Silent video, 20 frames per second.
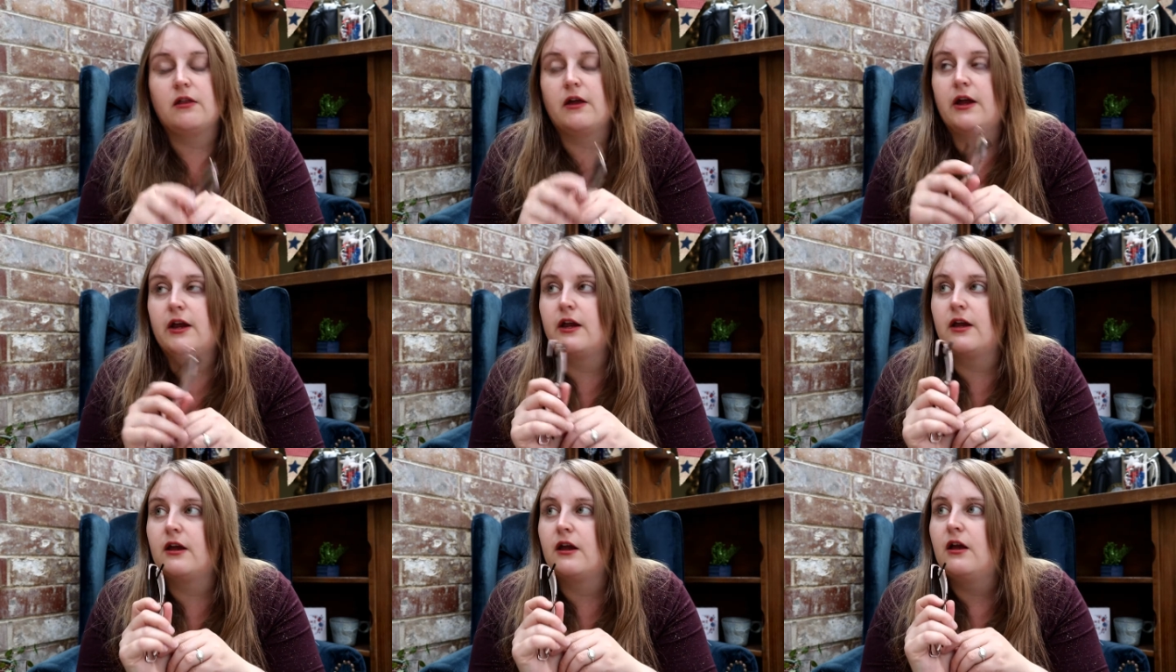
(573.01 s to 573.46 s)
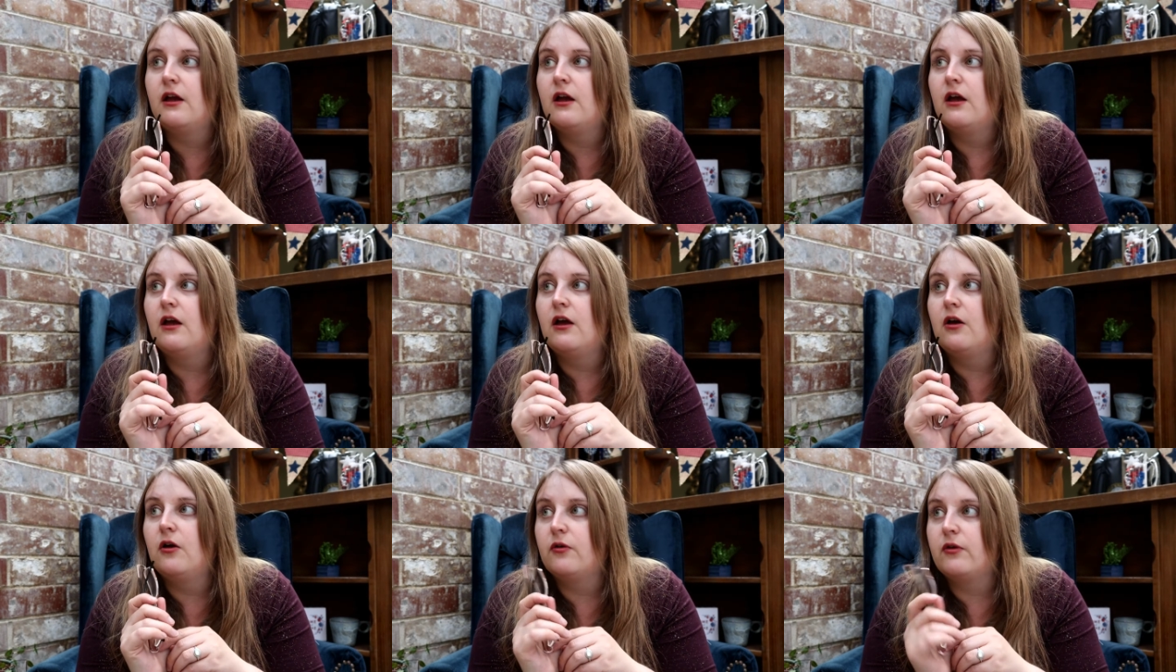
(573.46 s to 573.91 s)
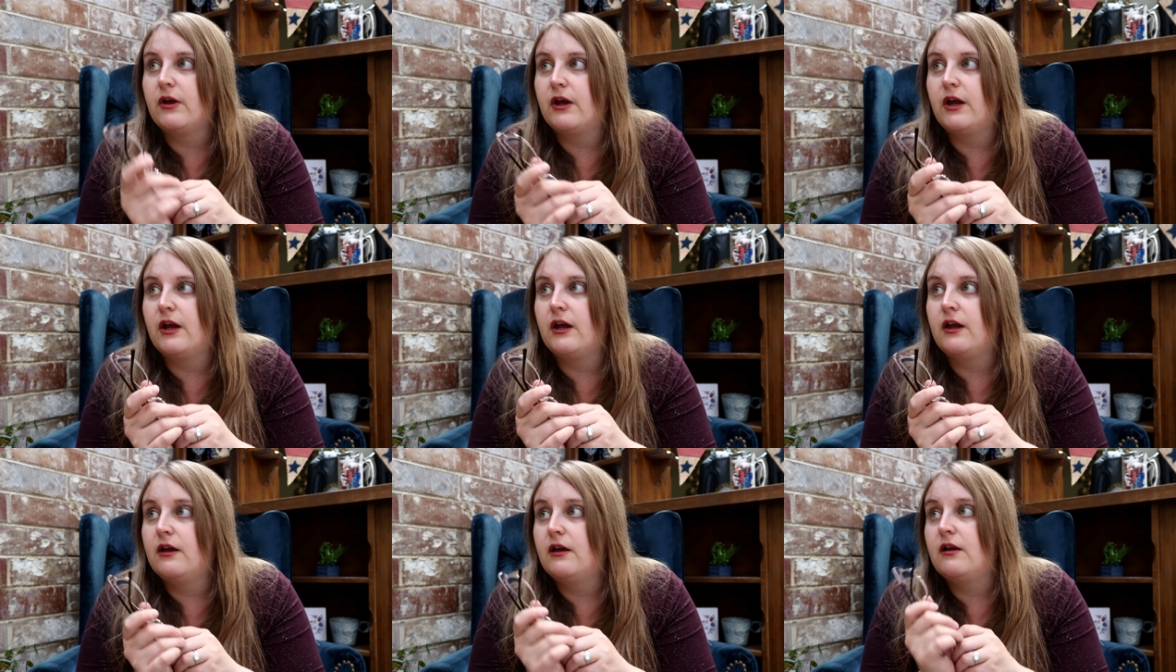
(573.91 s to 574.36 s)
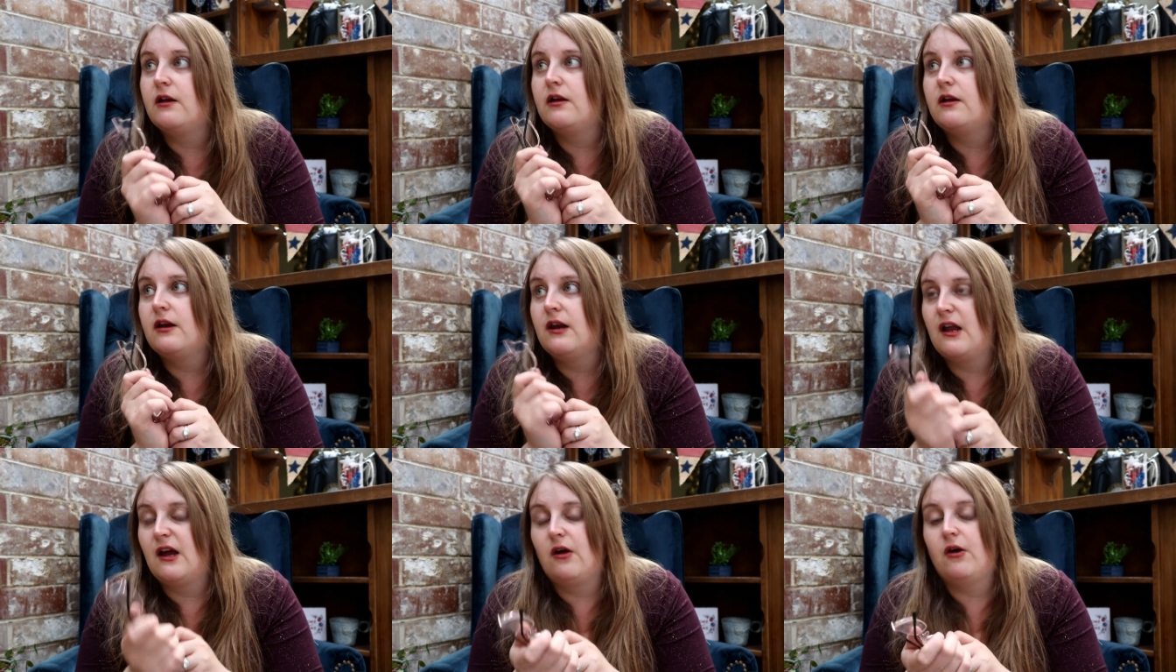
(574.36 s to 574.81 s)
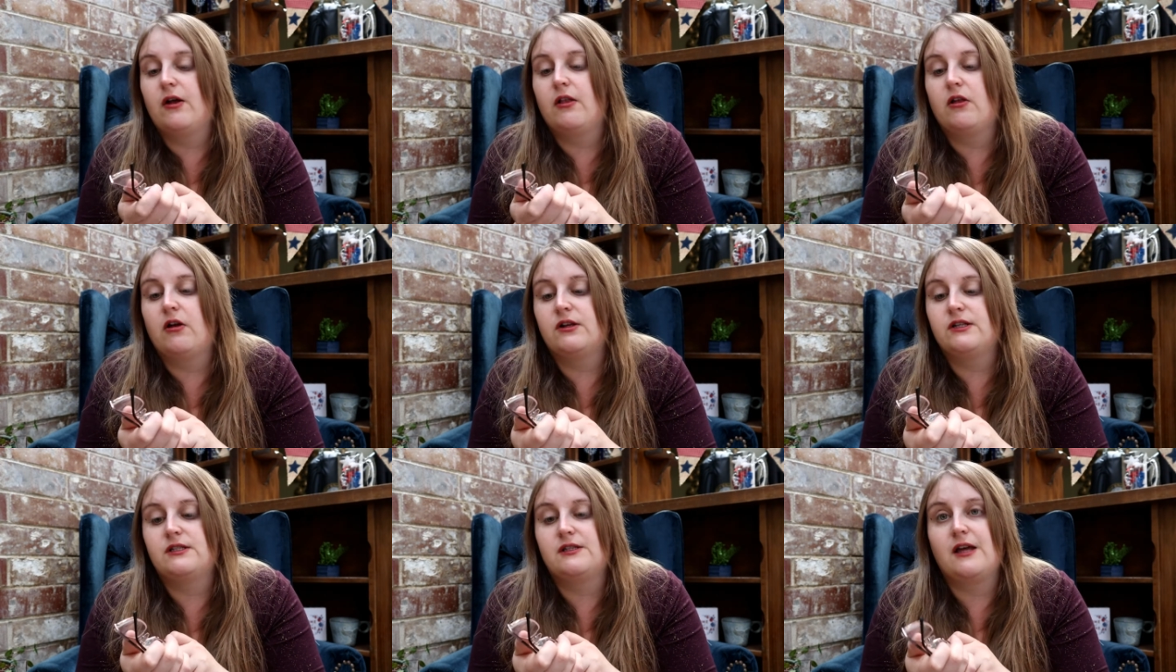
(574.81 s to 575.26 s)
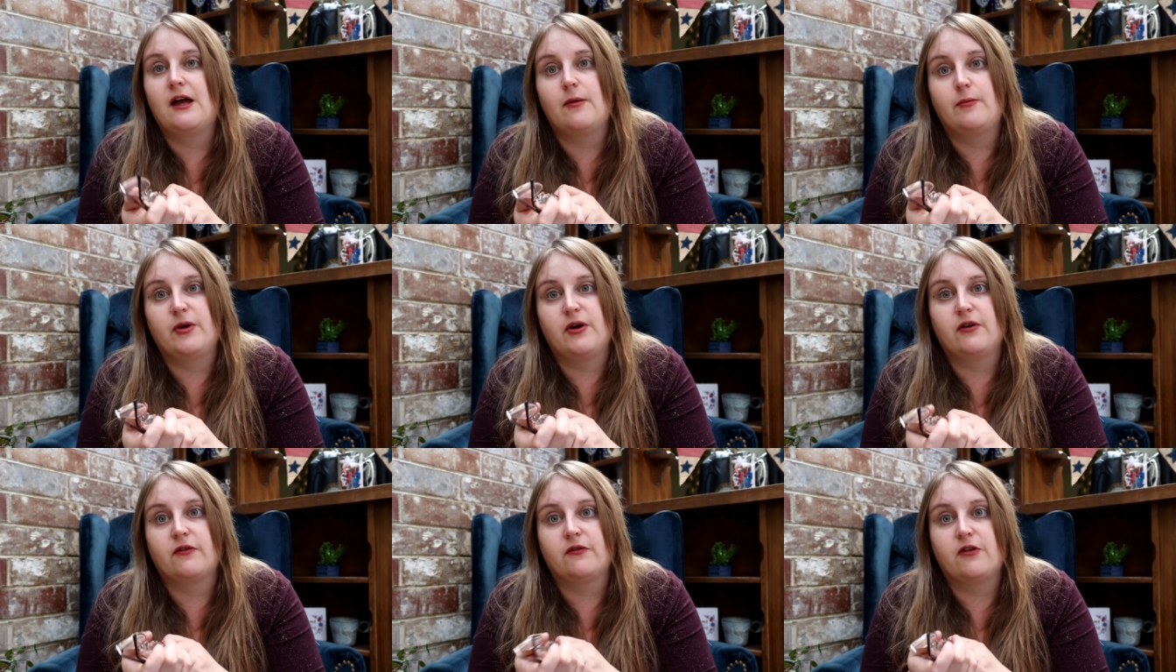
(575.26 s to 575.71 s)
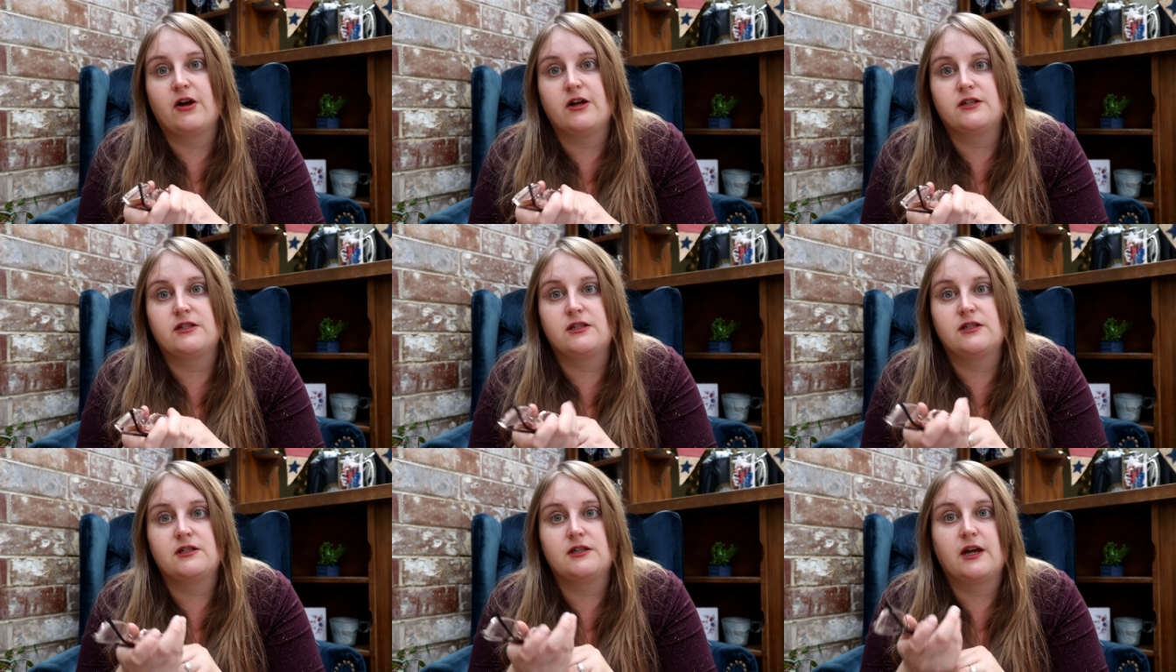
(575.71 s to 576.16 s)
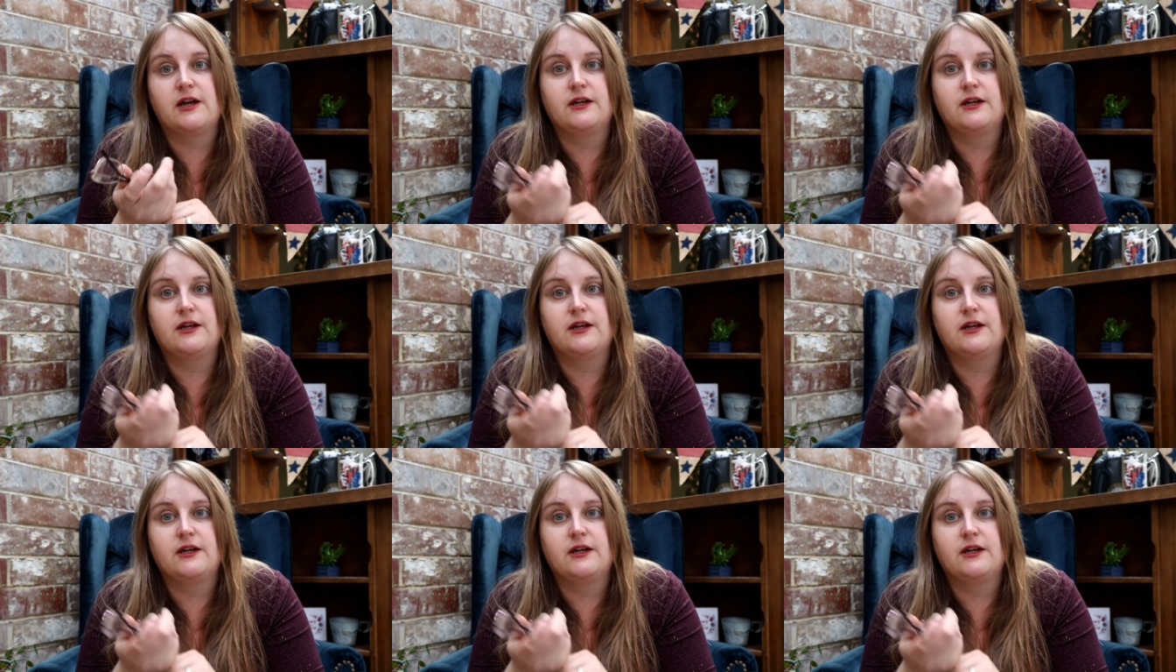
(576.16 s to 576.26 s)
Like, okay, now I lost that pair of glasses.